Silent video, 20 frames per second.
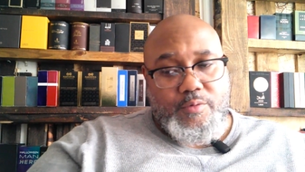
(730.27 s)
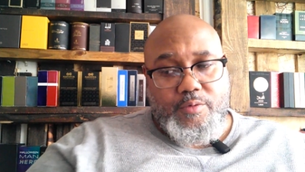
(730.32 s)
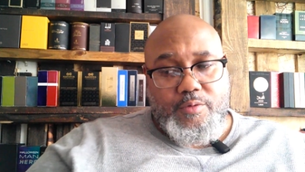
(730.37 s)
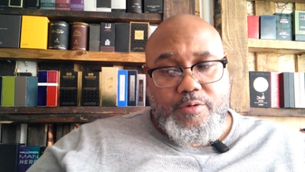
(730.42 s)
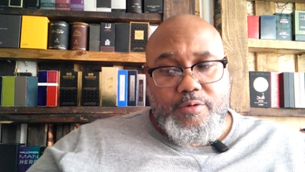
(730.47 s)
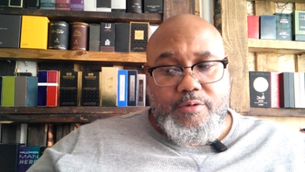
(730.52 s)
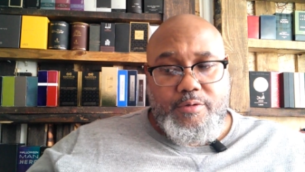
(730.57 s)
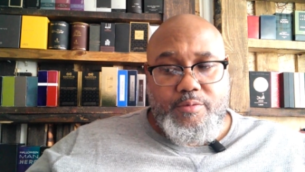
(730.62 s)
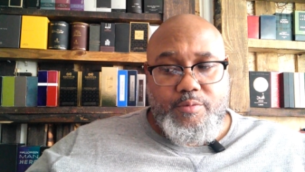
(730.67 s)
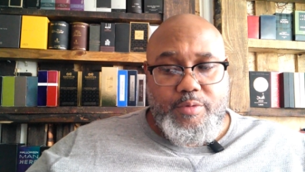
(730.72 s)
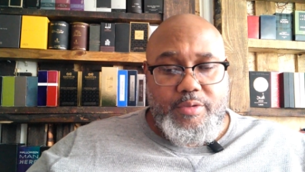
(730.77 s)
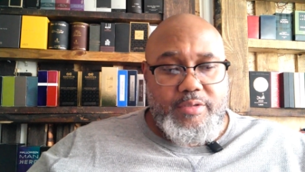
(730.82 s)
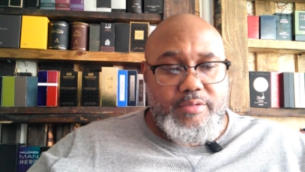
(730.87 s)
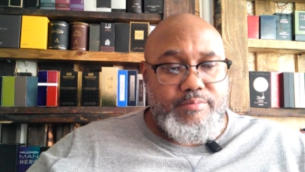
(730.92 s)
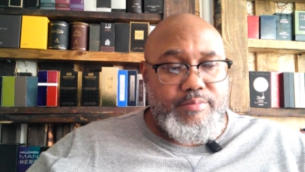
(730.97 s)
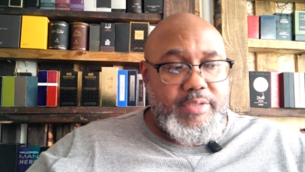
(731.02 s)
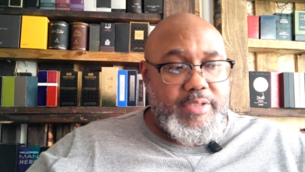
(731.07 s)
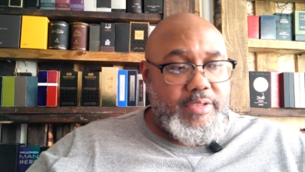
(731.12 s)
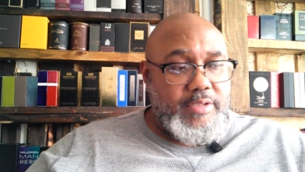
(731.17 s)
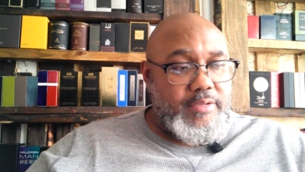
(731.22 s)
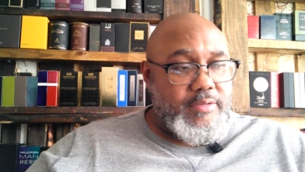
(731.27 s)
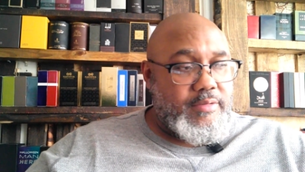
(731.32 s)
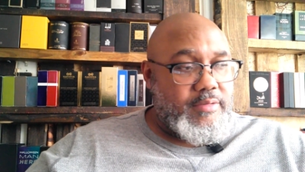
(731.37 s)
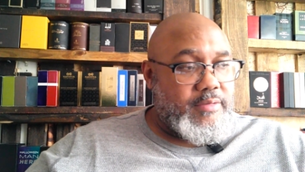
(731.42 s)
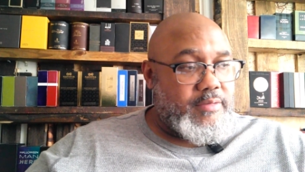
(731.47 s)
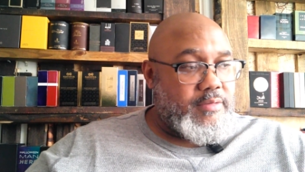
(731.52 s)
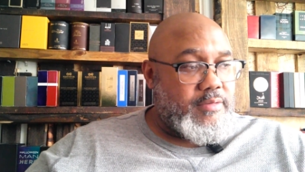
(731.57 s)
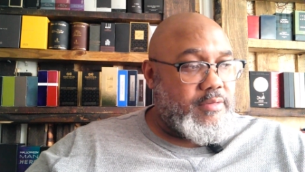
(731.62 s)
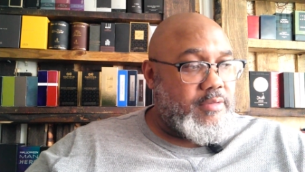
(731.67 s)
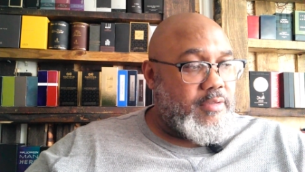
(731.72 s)
Or will it be
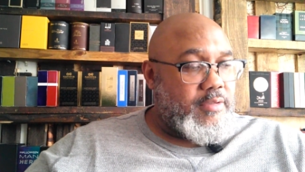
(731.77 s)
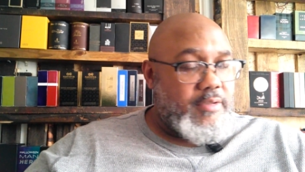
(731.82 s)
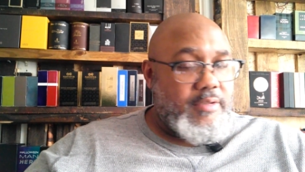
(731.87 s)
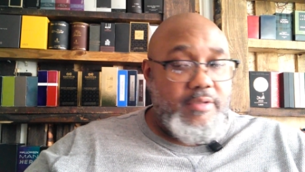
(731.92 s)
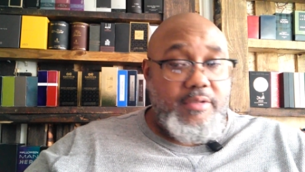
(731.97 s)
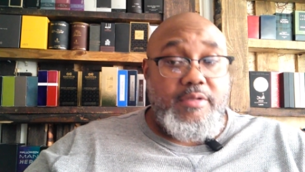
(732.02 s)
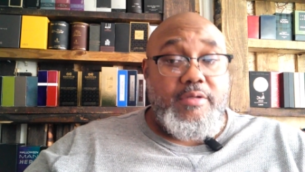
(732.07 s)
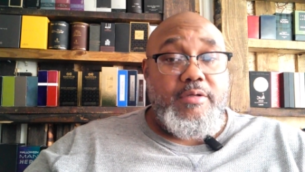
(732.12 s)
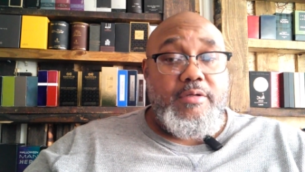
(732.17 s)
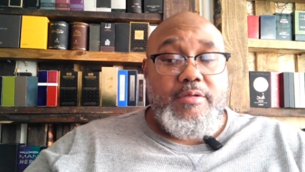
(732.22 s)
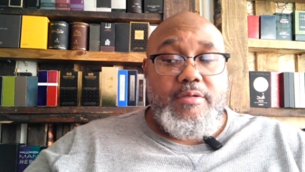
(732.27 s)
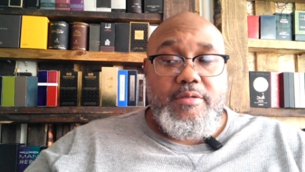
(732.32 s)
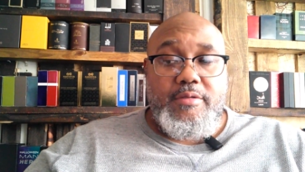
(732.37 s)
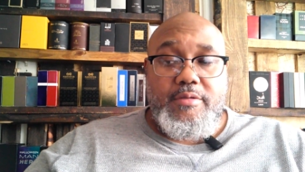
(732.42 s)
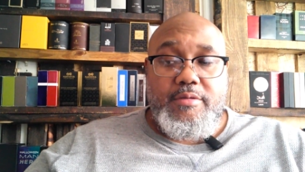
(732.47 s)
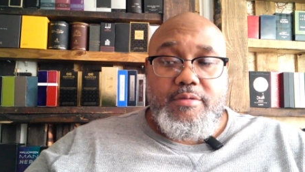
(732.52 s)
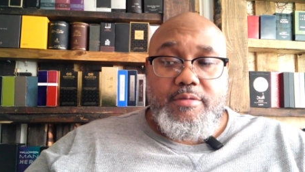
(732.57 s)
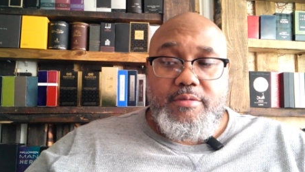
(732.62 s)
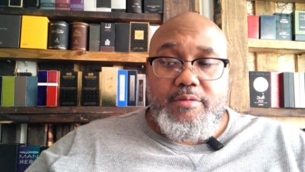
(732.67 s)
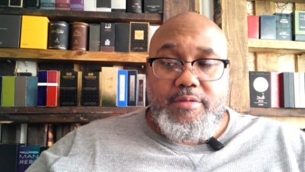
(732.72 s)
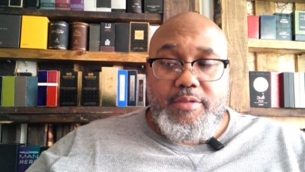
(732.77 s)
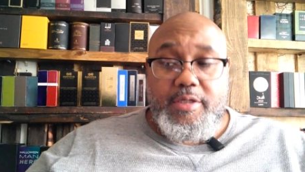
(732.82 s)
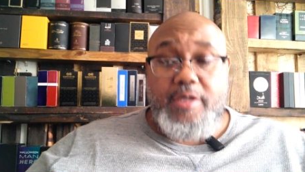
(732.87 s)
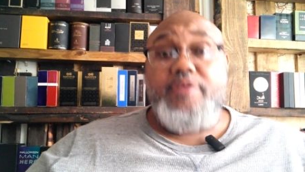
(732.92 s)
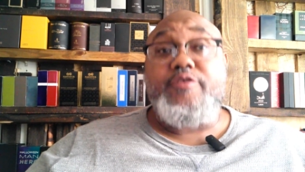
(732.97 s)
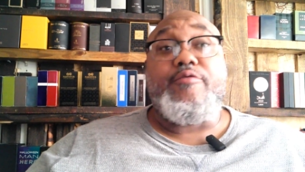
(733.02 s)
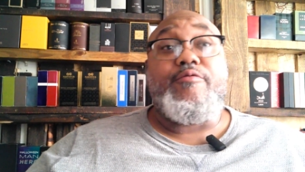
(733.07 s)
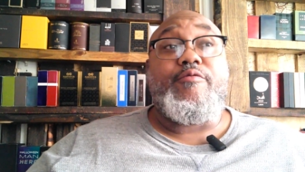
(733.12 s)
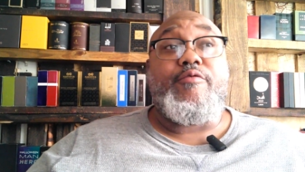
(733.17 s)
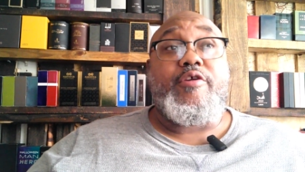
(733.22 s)
the
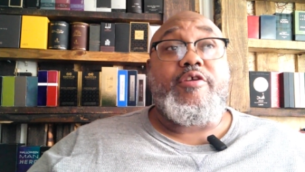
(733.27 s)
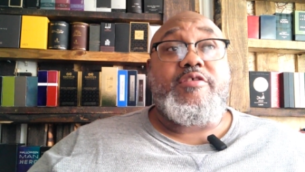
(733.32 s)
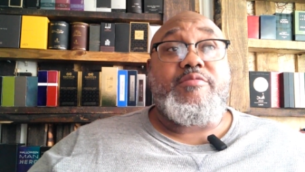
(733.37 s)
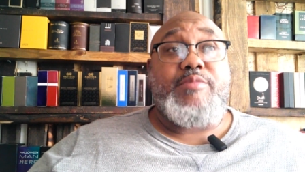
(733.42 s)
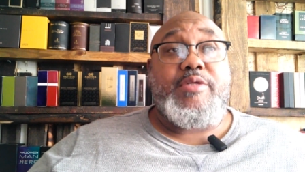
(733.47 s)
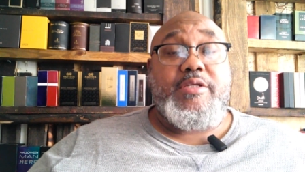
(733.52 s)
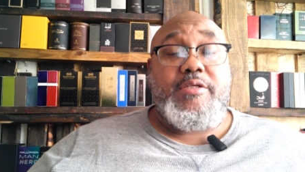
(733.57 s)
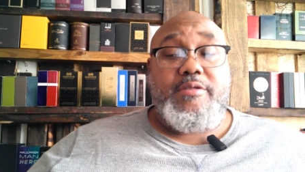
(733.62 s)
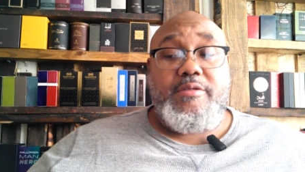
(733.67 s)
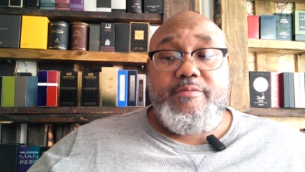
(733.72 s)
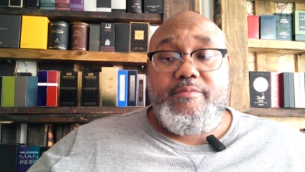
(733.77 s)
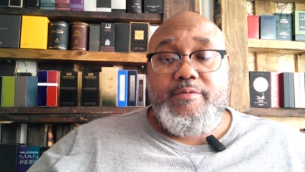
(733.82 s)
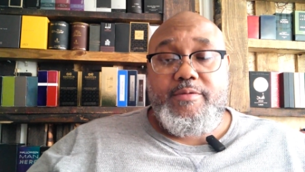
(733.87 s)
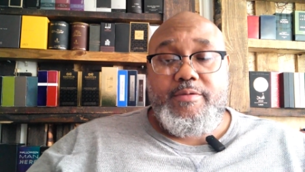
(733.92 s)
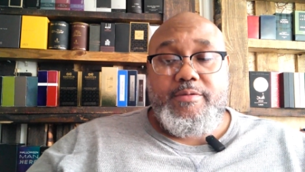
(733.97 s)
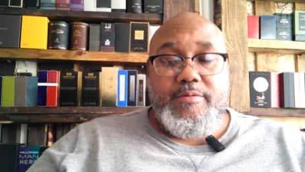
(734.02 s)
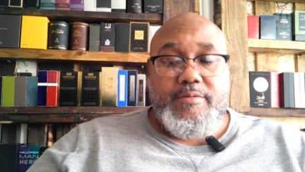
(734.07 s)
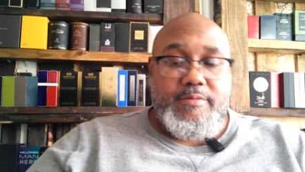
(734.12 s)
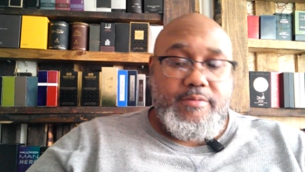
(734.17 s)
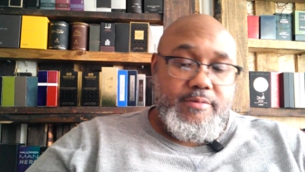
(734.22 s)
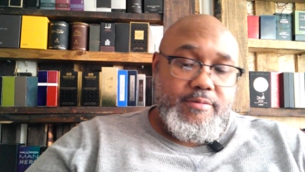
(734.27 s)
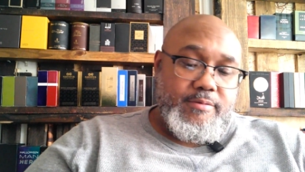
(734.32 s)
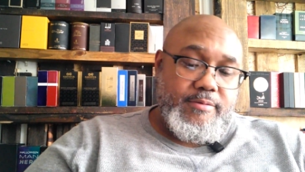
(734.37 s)
other Frenchman in the year?